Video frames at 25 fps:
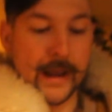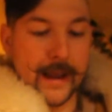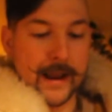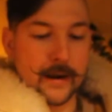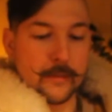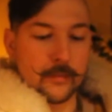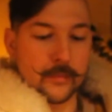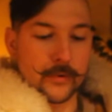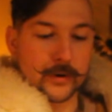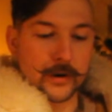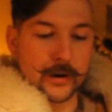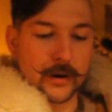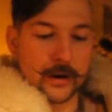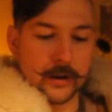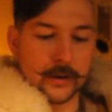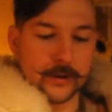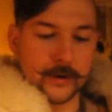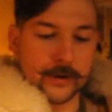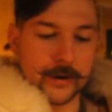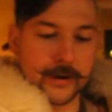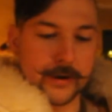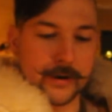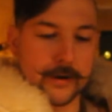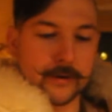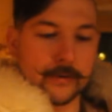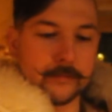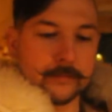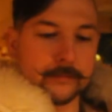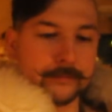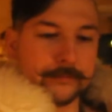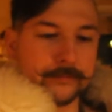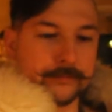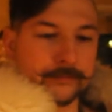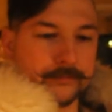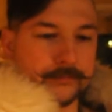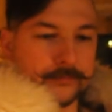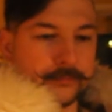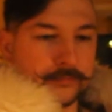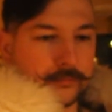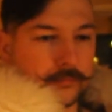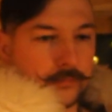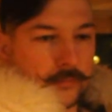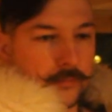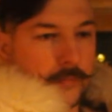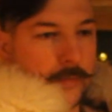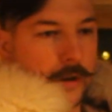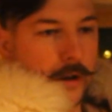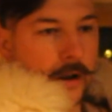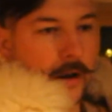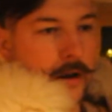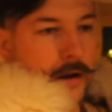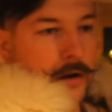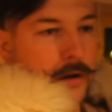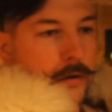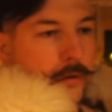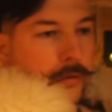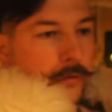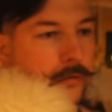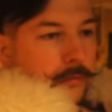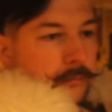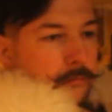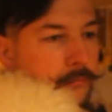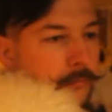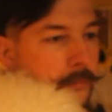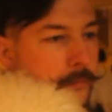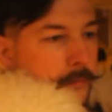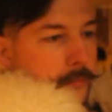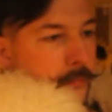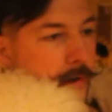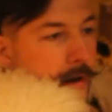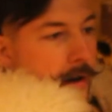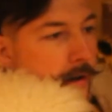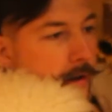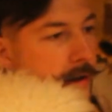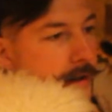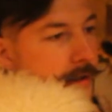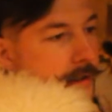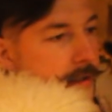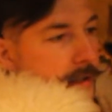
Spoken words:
amber color here. And dare I